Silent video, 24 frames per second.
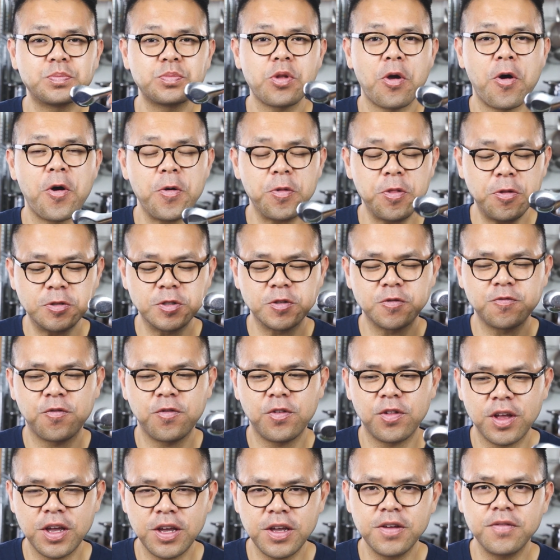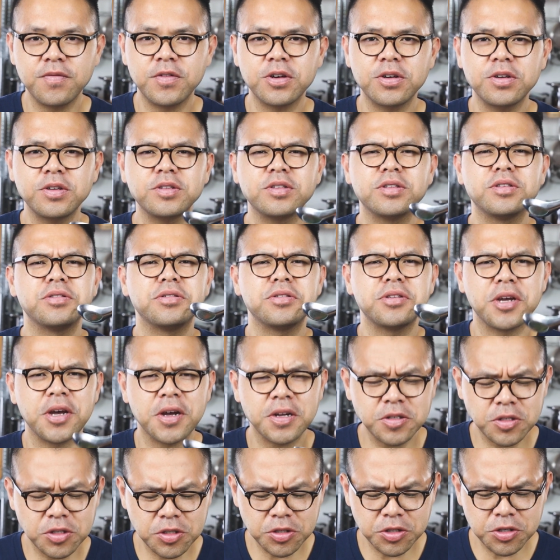All those flavors and
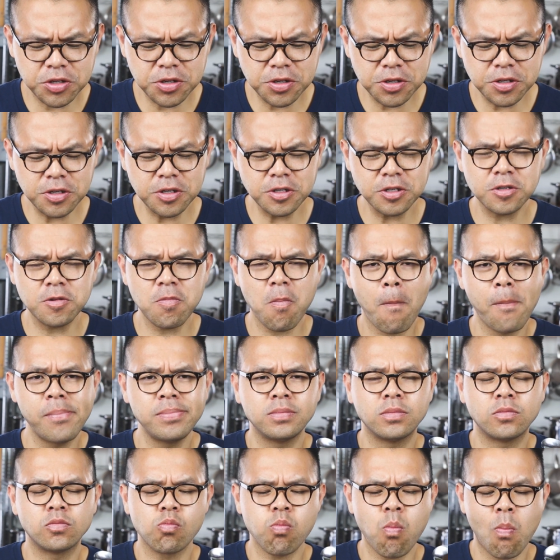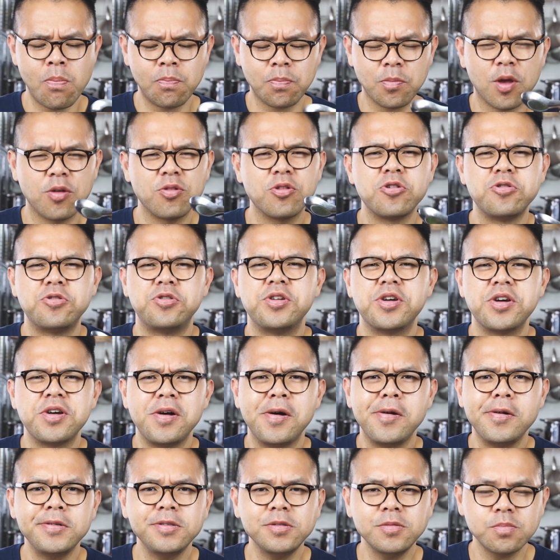textures and the
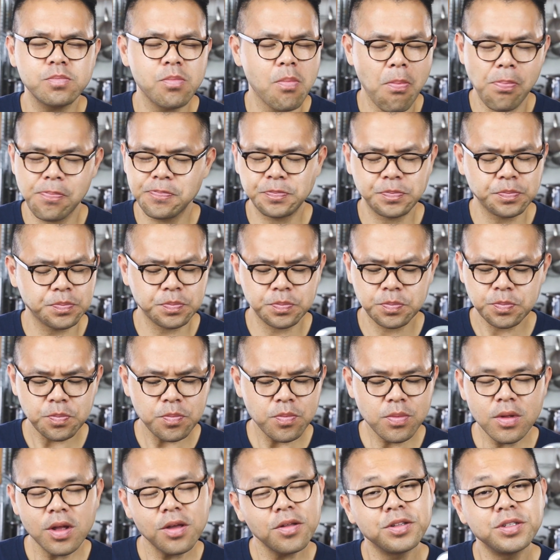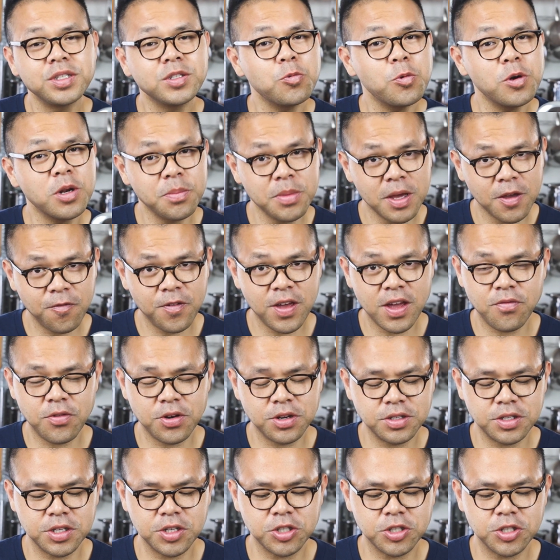dill. This is one of my
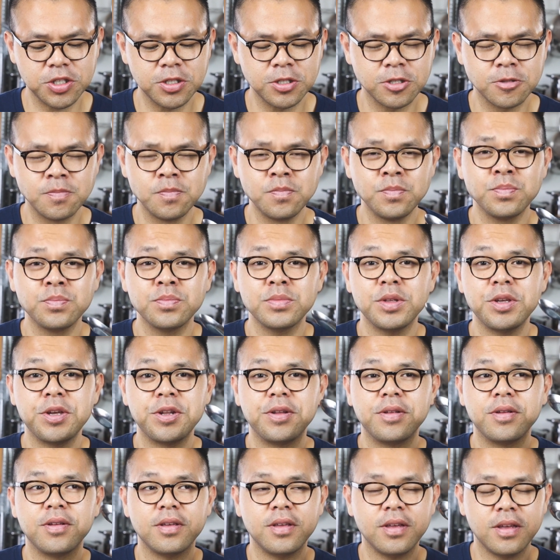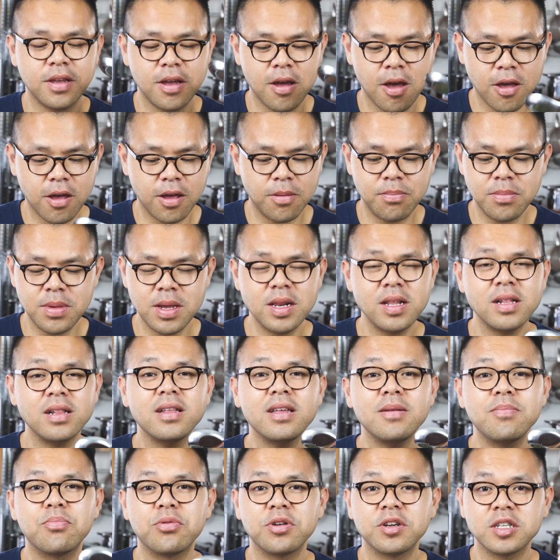favorite dishes. It
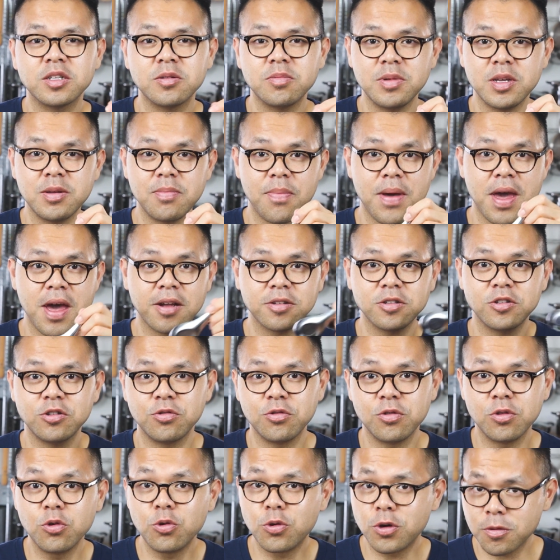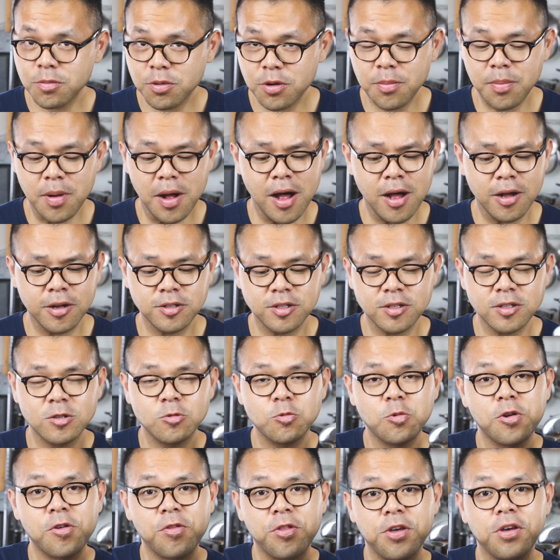immediately brings me back to Luang Prabang because this is
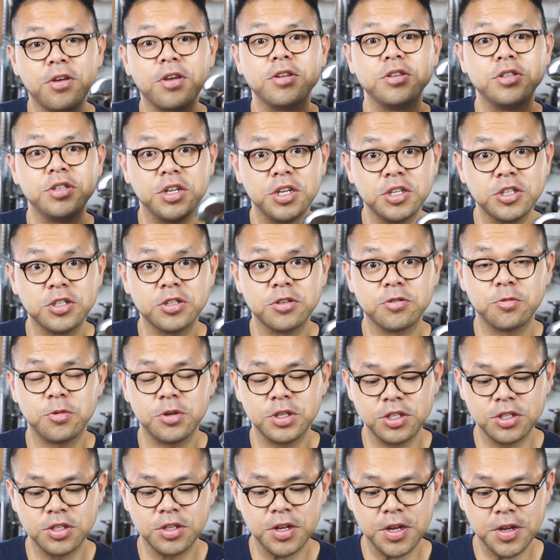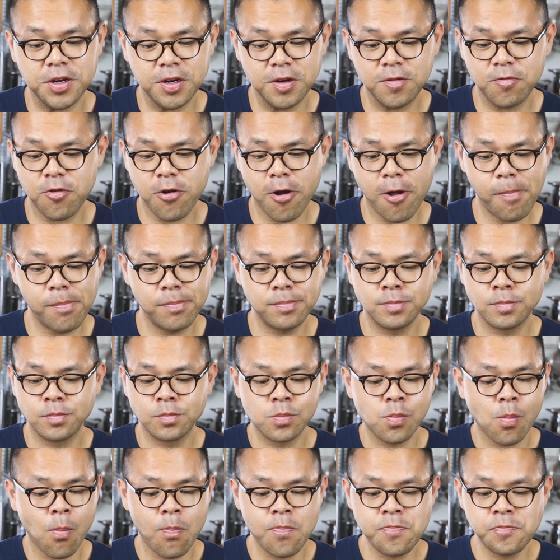where the dish originated from.
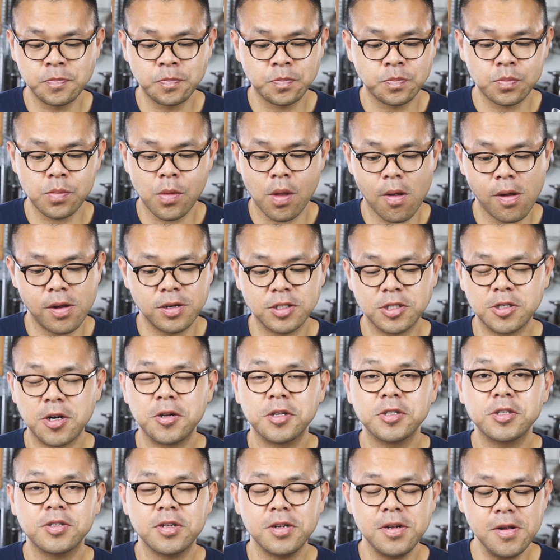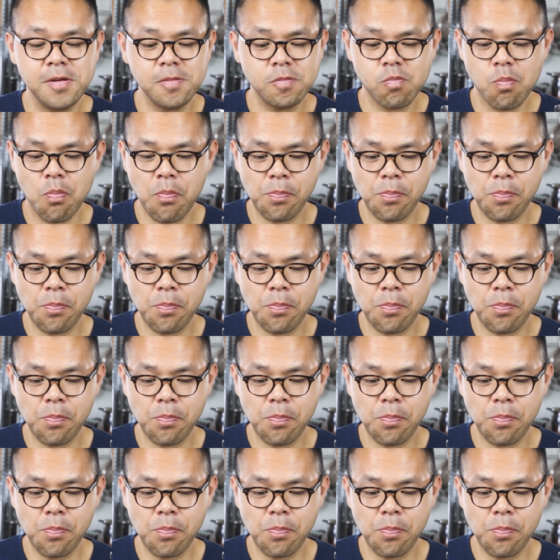And honestly,